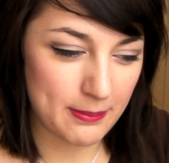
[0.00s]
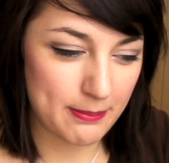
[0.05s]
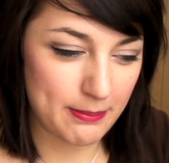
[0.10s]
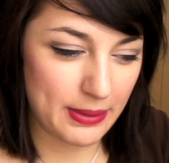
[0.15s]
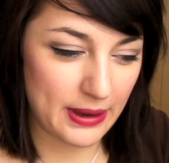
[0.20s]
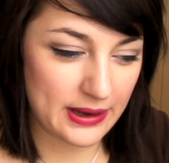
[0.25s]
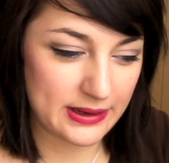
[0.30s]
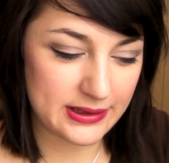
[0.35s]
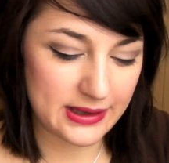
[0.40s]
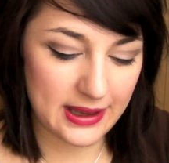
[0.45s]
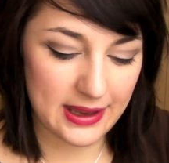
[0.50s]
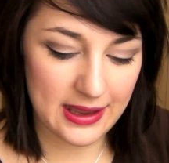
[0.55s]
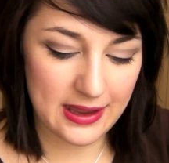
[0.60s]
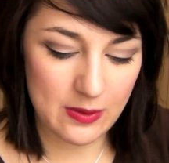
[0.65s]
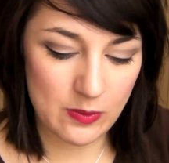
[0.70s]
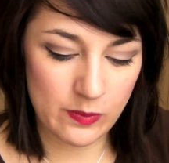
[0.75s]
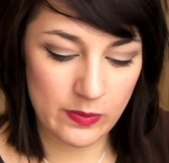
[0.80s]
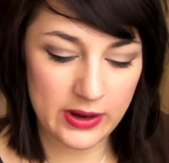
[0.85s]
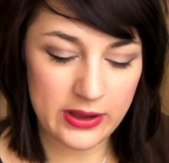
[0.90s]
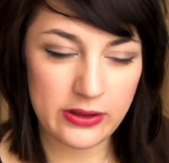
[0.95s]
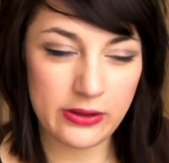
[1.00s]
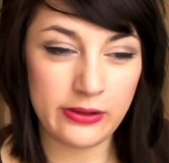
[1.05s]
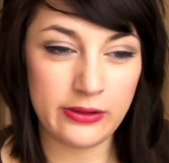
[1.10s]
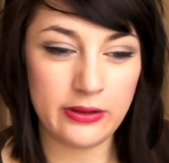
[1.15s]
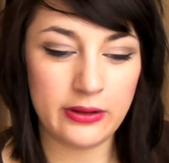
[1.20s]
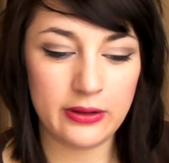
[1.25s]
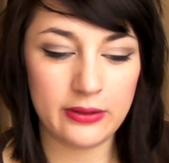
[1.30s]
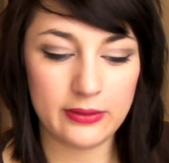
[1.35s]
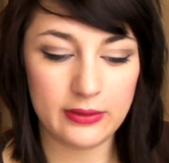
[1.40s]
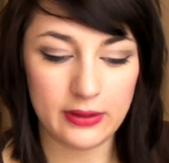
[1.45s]
But it
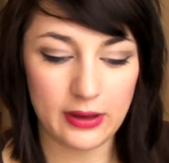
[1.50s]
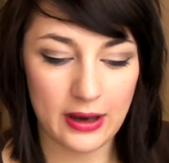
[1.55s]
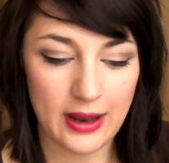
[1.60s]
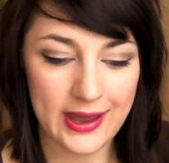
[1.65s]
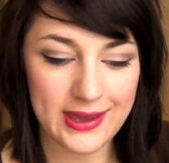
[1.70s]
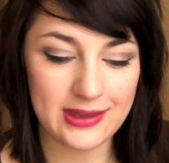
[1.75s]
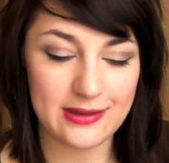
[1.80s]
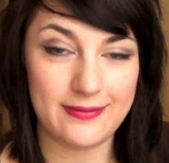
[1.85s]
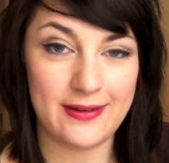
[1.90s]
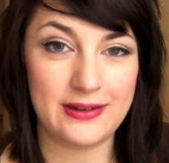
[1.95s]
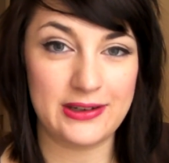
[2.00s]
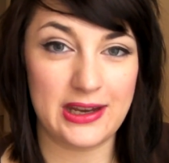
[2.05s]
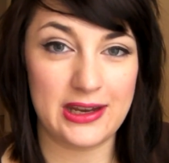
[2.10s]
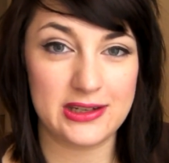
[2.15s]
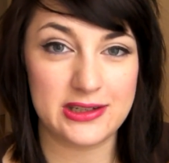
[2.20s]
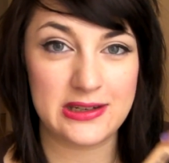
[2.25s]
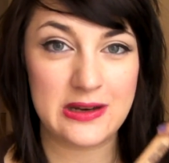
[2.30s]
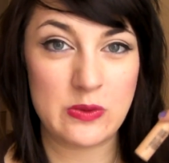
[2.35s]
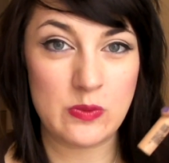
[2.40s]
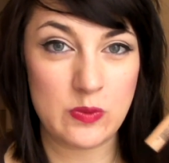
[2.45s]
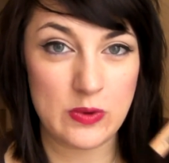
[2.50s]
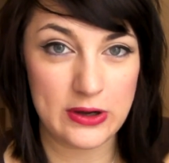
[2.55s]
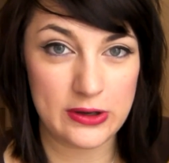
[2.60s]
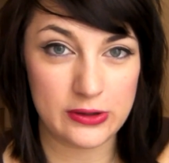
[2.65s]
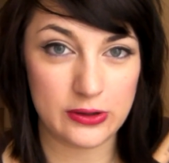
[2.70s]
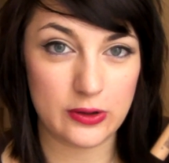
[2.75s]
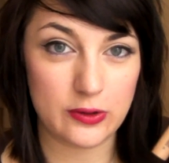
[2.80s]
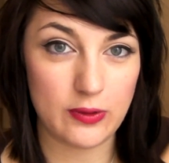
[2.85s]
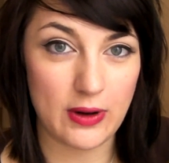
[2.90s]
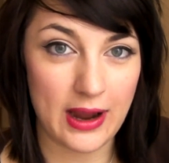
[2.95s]
will, like the foundation, it
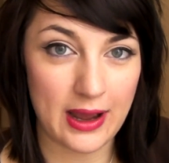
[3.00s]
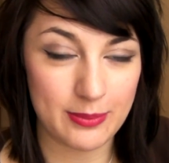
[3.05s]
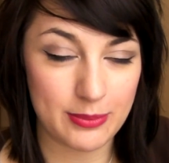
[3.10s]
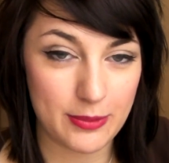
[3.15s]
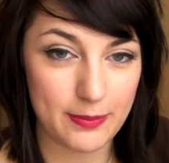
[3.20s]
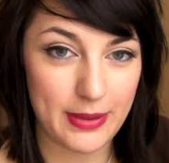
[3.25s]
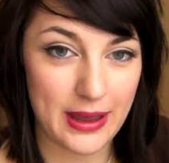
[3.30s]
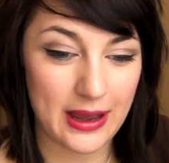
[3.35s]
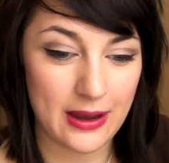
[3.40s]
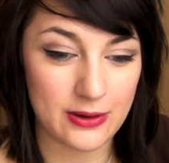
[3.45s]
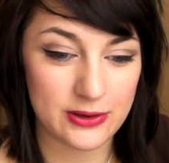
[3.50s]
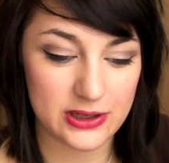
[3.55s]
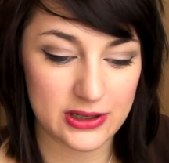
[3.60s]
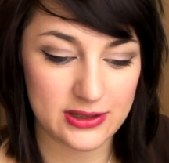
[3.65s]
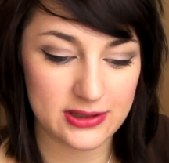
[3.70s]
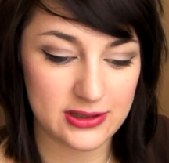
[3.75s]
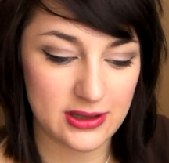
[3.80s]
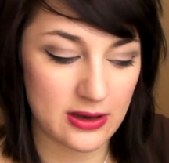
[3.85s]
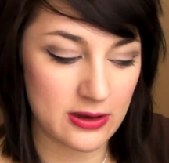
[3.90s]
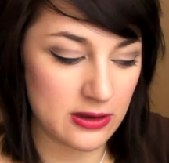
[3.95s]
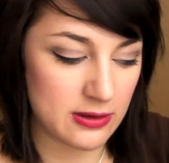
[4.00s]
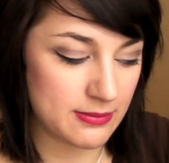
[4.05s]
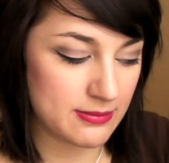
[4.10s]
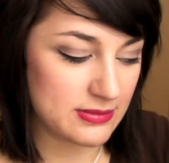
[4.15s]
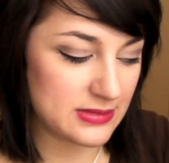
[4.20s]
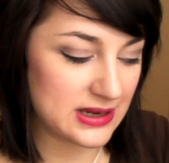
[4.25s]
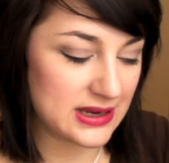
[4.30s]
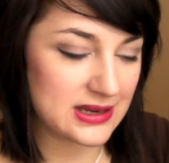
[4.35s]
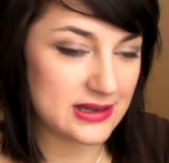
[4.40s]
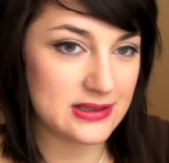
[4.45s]
will grab powder. So you
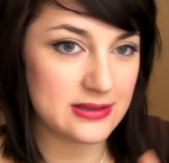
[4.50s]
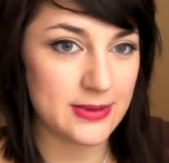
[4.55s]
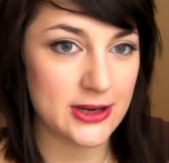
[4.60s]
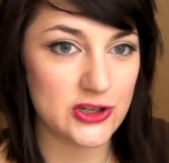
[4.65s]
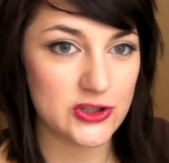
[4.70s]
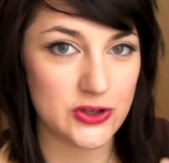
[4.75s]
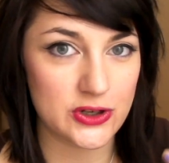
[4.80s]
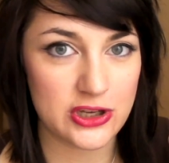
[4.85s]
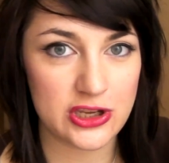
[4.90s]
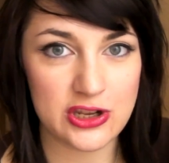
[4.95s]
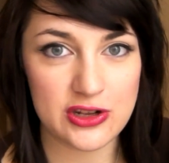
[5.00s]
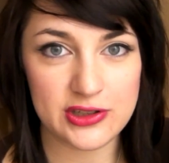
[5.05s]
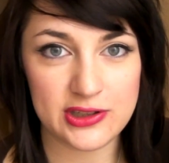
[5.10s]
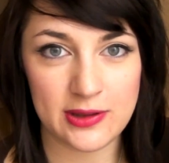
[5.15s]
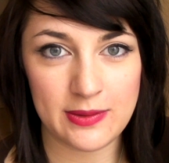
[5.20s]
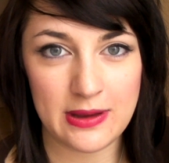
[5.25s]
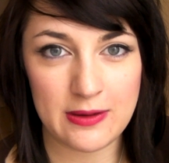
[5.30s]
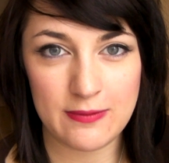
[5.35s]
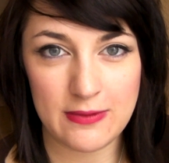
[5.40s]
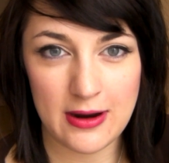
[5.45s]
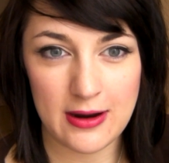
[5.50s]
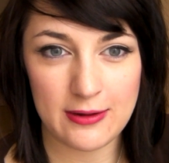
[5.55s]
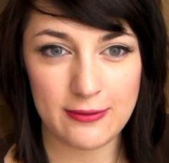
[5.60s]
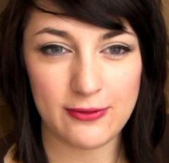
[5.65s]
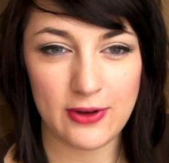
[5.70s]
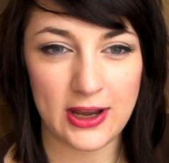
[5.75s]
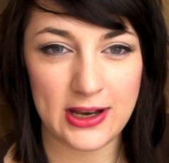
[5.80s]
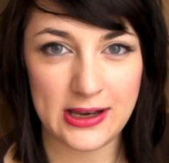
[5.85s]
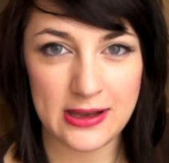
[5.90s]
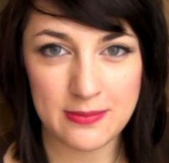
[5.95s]
need to make sure you use something very
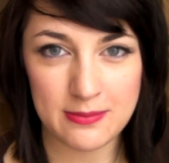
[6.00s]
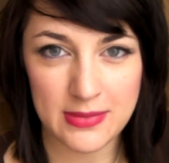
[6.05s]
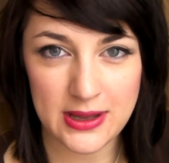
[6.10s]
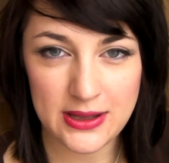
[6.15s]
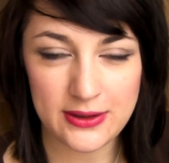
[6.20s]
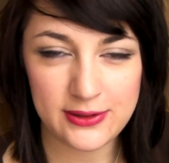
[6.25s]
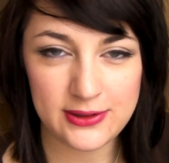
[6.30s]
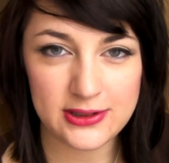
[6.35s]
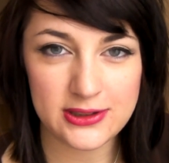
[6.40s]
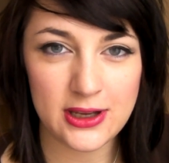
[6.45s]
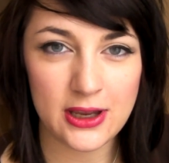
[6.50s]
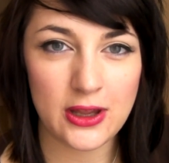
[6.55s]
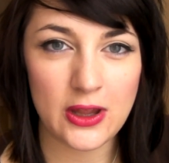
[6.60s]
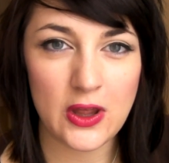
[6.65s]
finely milled